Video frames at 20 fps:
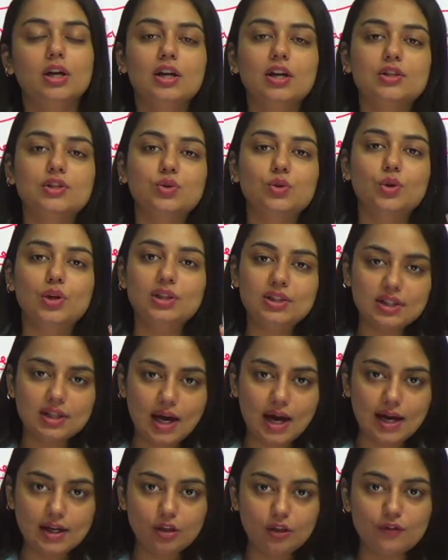So it's a
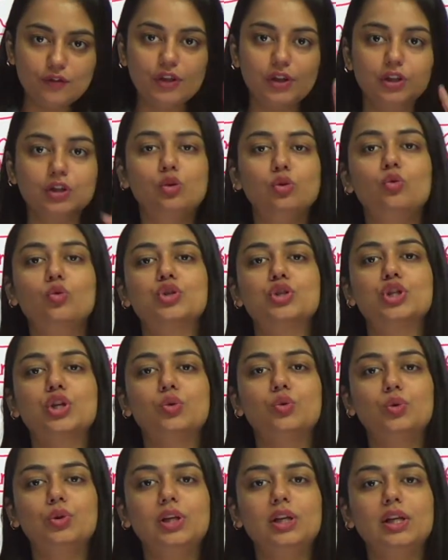kind of conclusion
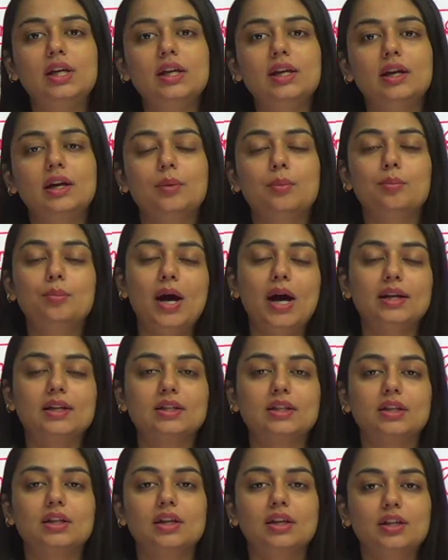only, but
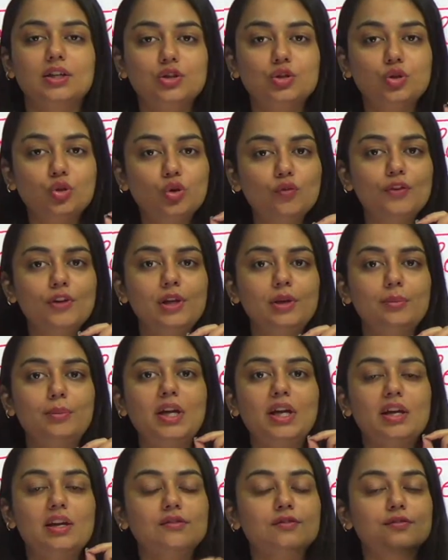you will
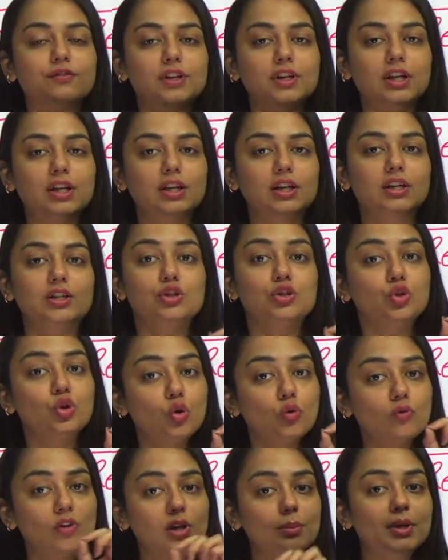be inferring it, you
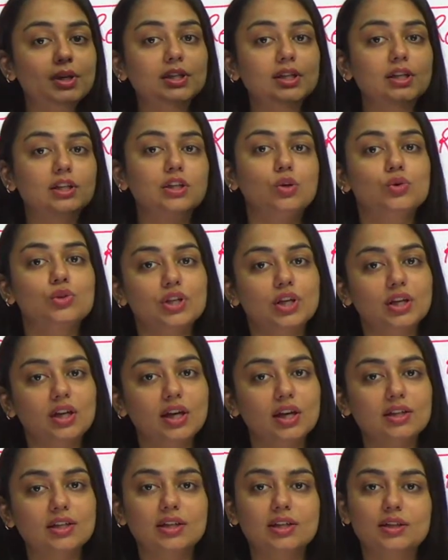will be deducing
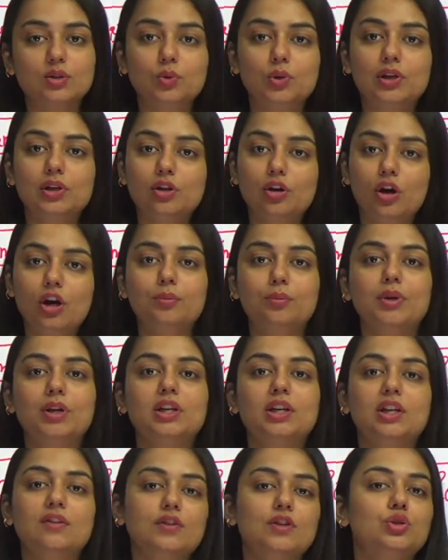it, it will not be
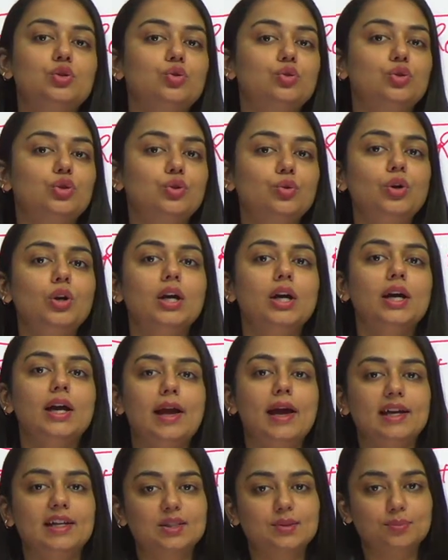given to you
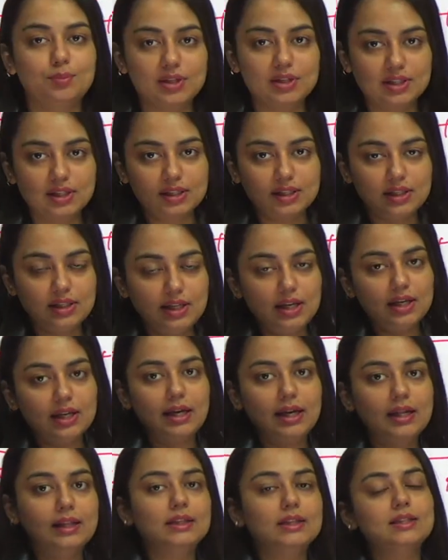explicitly
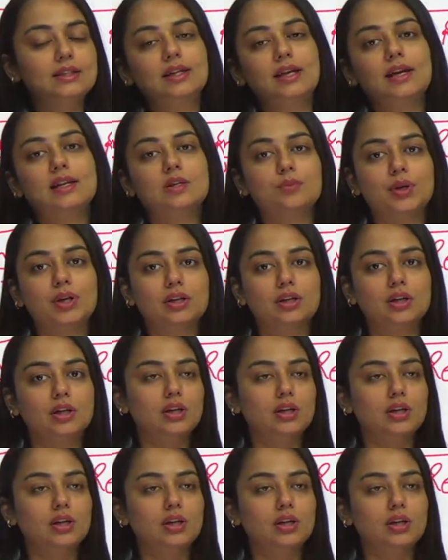in the statement.